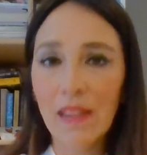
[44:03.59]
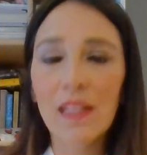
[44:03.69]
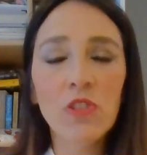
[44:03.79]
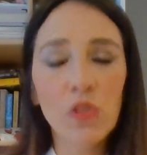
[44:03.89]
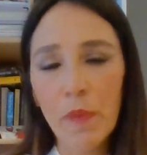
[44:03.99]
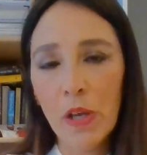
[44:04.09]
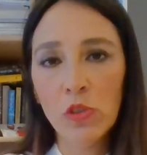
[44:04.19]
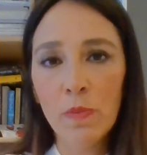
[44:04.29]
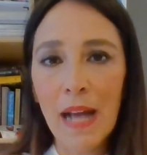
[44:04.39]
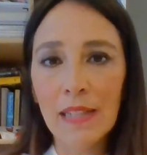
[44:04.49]
This should be
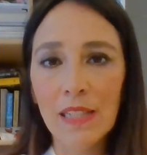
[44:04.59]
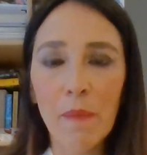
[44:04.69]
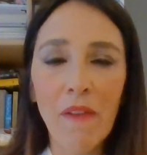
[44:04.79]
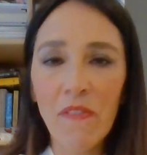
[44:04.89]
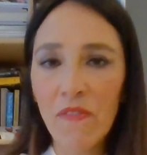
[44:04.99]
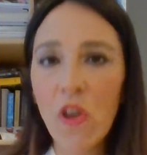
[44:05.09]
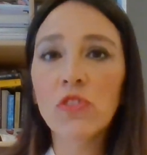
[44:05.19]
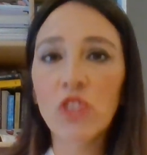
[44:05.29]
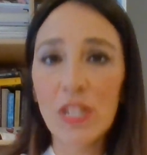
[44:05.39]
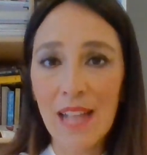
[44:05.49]
automatic, but if
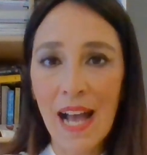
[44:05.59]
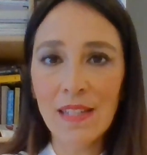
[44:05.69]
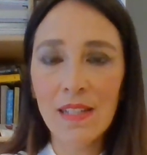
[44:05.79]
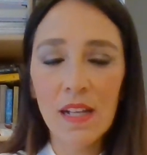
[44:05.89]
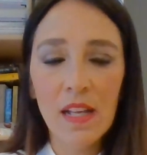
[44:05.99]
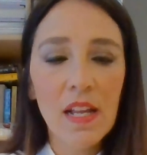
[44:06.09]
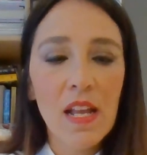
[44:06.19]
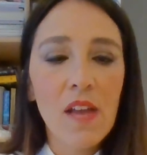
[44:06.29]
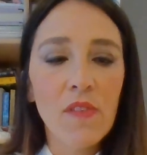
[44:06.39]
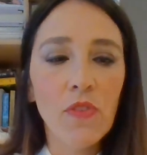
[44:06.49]
not, just ask
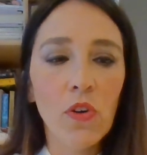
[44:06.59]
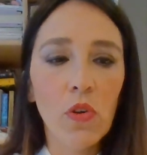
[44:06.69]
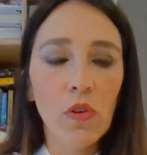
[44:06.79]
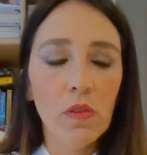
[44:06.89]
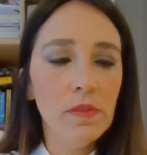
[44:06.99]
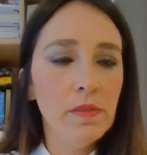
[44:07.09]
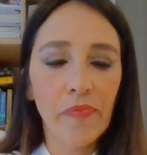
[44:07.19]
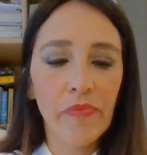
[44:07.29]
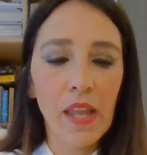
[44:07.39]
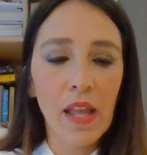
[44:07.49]
for
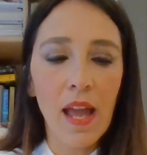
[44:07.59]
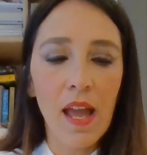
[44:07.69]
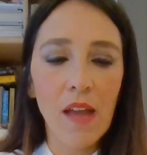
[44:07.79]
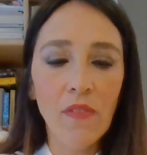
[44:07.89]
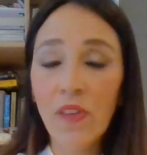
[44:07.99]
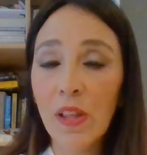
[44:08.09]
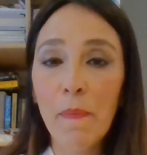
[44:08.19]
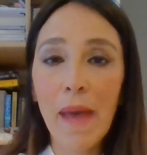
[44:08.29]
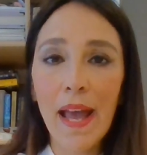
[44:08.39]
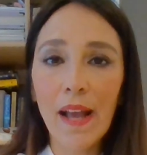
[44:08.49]

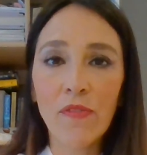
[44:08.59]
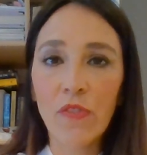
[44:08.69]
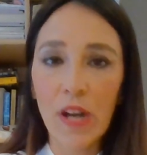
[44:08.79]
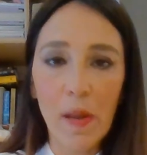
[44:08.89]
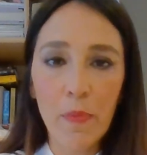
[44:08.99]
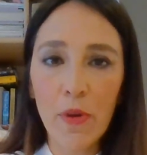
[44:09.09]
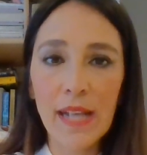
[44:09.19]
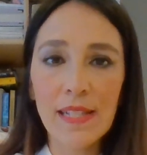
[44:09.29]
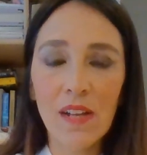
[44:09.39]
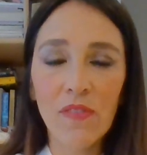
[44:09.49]
feedback, for an
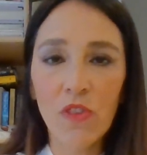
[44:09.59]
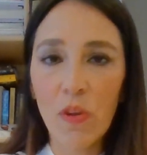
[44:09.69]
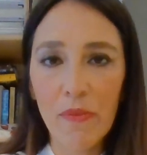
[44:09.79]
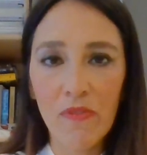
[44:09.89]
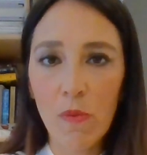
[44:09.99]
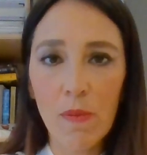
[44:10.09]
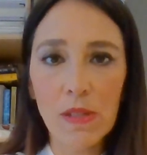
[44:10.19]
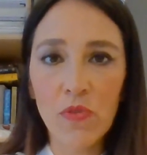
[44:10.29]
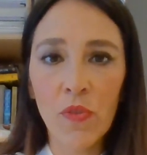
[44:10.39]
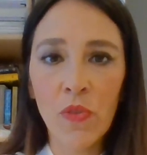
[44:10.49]
appraisal, for a
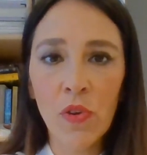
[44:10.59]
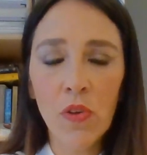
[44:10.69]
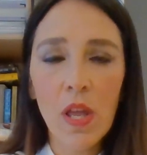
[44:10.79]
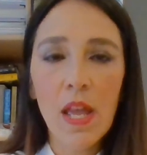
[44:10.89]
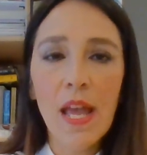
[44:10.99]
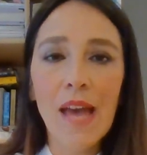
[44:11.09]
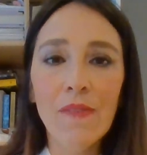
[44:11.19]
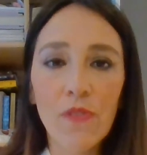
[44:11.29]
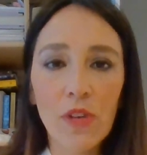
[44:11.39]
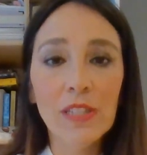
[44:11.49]
performance review,
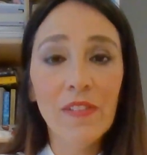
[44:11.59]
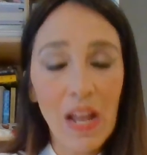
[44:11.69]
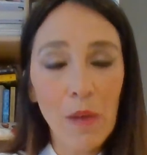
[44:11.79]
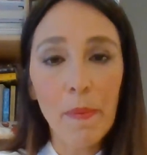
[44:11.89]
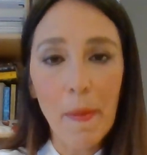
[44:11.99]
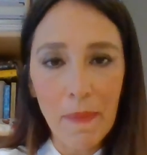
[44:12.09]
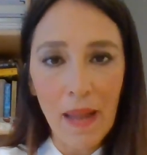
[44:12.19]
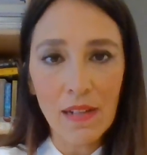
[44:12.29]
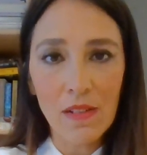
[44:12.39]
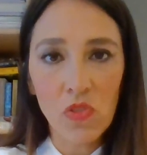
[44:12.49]
and for a development
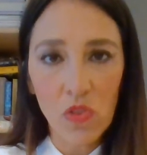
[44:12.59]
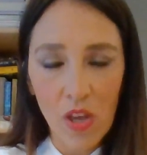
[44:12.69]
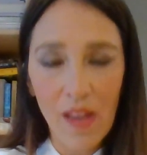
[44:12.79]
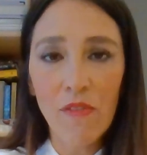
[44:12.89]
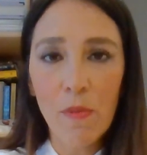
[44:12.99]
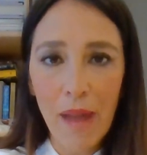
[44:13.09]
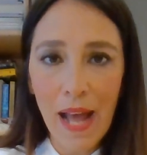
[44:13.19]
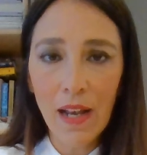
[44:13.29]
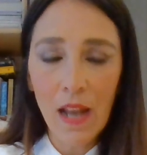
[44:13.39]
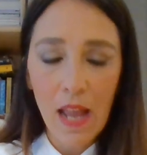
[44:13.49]
plan. So you have a
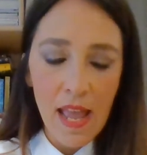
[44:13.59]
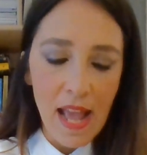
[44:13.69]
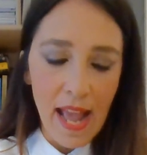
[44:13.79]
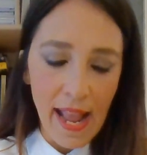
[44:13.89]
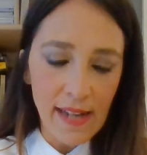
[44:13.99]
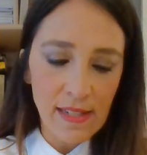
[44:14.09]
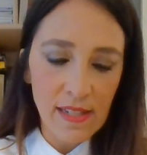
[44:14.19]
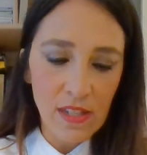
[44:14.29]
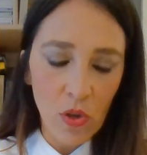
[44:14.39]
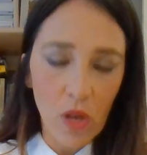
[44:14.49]
plan
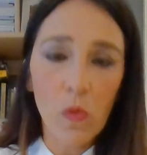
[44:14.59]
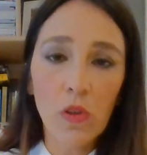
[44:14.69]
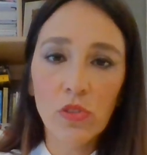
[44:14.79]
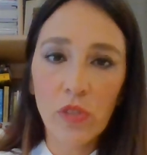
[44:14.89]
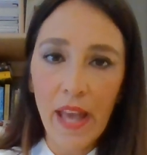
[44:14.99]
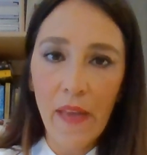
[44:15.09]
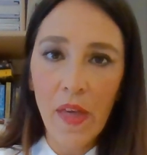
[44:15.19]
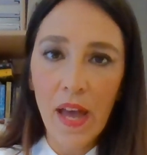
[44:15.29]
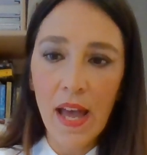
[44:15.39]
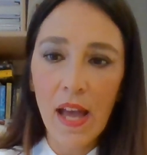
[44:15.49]
and you can work
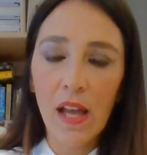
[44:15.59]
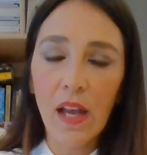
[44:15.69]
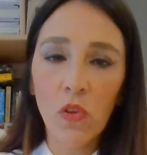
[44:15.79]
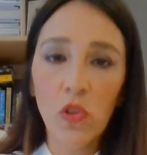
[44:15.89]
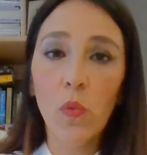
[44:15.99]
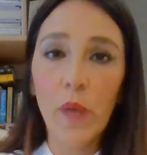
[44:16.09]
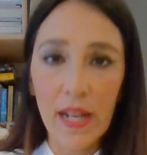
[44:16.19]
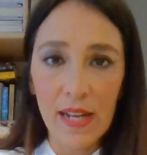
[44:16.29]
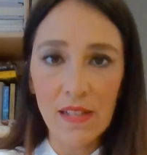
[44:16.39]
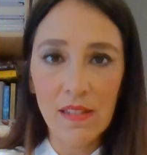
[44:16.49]
together on your
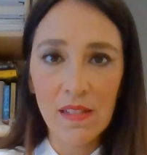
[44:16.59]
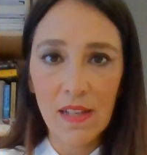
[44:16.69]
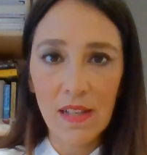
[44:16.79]
weakness.